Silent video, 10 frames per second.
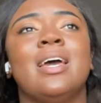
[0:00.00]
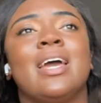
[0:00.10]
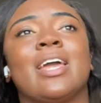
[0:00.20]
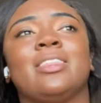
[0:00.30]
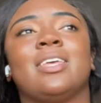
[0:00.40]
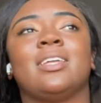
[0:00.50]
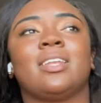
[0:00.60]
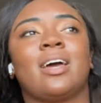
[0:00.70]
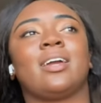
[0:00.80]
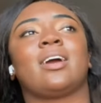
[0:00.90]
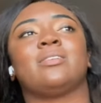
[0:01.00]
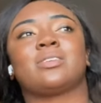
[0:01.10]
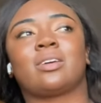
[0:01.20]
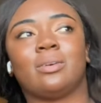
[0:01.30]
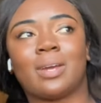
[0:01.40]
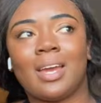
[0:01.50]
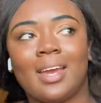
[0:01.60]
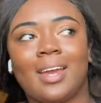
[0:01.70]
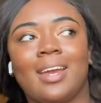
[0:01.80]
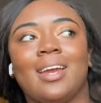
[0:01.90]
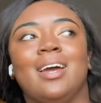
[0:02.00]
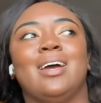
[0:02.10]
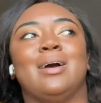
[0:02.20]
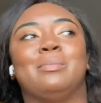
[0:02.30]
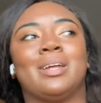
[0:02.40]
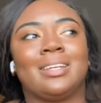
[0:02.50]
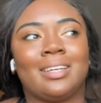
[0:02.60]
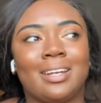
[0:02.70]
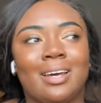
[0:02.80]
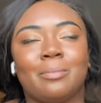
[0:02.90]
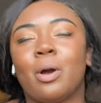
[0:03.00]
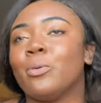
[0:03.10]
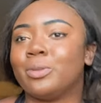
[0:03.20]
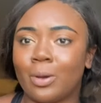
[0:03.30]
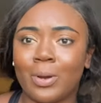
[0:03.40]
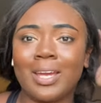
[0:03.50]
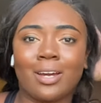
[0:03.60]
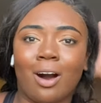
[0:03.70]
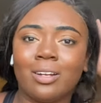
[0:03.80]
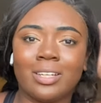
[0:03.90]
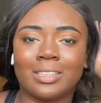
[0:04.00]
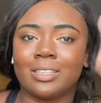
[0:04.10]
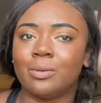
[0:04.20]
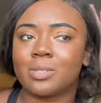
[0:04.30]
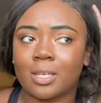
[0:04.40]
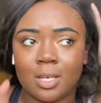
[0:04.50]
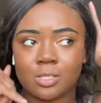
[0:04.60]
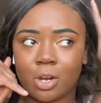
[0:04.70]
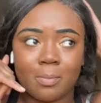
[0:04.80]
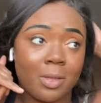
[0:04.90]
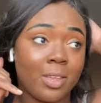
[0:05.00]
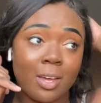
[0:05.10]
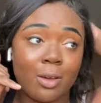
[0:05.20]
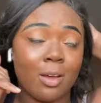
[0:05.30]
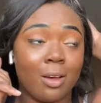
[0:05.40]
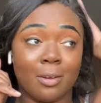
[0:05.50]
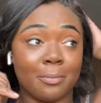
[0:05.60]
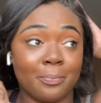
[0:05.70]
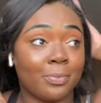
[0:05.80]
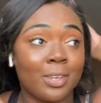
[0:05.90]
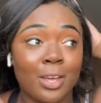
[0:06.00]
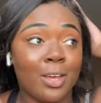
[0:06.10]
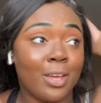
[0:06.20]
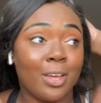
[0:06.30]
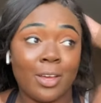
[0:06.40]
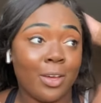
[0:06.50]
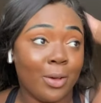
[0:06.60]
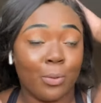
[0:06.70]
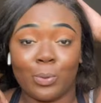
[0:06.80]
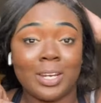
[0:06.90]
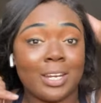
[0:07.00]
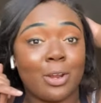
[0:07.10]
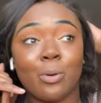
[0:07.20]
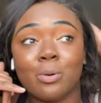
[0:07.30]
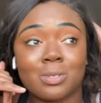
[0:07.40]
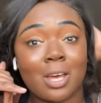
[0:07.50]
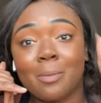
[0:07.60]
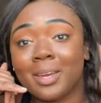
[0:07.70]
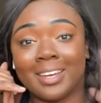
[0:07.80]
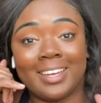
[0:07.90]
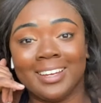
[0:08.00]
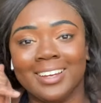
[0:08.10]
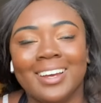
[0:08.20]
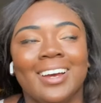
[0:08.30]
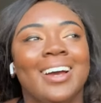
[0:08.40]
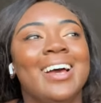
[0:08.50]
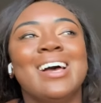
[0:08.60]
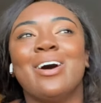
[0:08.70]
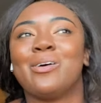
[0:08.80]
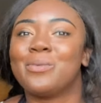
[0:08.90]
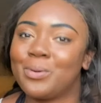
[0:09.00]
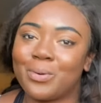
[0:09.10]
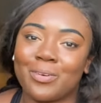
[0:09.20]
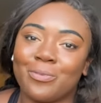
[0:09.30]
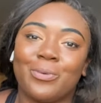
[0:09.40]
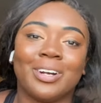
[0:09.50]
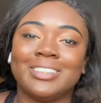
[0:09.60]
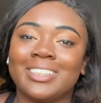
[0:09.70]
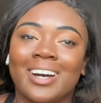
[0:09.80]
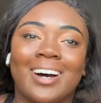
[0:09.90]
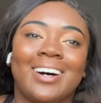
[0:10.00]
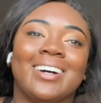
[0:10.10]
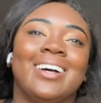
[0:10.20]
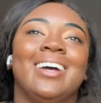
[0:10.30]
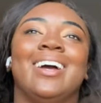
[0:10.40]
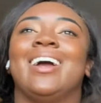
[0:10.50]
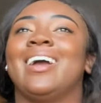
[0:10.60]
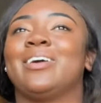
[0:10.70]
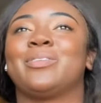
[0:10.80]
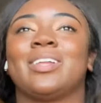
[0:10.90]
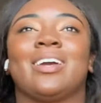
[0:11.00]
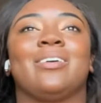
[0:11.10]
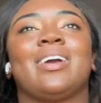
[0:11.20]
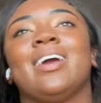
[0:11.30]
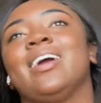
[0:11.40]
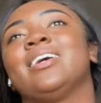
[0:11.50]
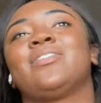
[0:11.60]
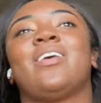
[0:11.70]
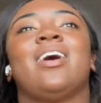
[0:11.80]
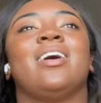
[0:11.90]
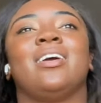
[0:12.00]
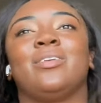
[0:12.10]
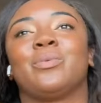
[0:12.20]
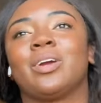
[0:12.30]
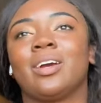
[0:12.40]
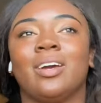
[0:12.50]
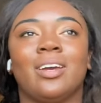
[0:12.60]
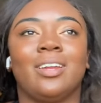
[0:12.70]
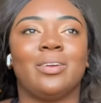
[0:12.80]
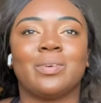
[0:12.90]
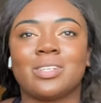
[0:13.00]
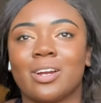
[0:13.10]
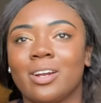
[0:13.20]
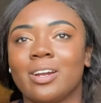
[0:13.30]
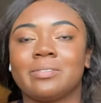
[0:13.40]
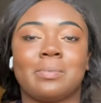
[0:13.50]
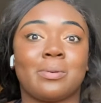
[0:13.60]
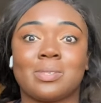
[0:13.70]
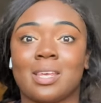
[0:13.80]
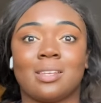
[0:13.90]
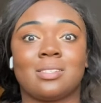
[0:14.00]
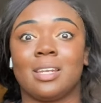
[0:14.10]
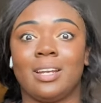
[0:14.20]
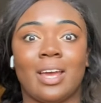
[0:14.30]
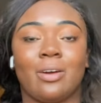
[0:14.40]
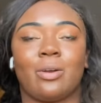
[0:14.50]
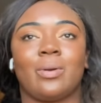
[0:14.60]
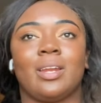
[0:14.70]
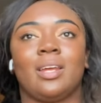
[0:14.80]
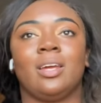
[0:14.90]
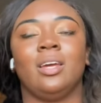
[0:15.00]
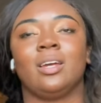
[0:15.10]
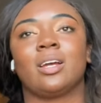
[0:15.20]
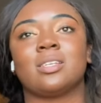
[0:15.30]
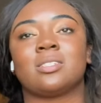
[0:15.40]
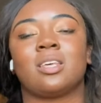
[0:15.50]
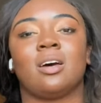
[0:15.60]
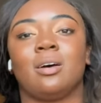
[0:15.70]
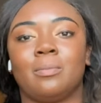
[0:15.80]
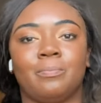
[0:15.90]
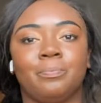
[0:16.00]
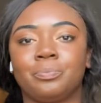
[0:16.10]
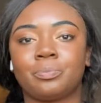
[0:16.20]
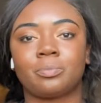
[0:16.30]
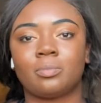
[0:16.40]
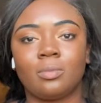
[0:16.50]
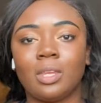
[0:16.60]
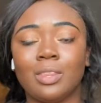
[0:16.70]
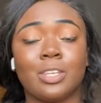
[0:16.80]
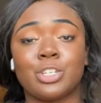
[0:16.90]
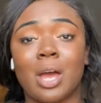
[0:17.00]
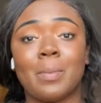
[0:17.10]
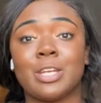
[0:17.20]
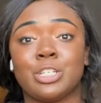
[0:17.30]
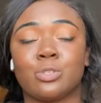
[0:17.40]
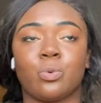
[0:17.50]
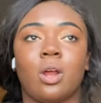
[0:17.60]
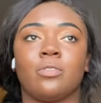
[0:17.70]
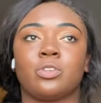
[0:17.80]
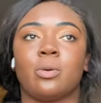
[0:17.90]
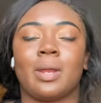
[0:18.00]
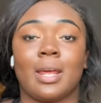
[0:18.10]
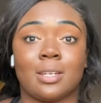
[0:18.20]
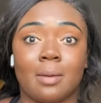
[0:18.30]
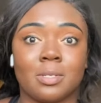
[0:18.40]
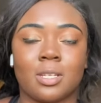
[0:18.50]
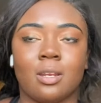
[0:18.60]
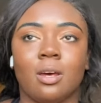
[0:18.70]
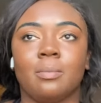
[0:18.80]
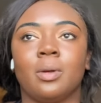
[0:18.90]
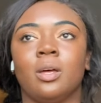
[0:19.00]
And then like, I was like, okay, about to get up. Oh no, he called us and he was like, yeah, sorry about that. Um, we didn't know it was coming or we would have warned y'all. And we're like, okay, it's fine. We're good. No one's hurt. Everybody was sitting down already because the, um, the chime had just went off, so nobody had time to stand up.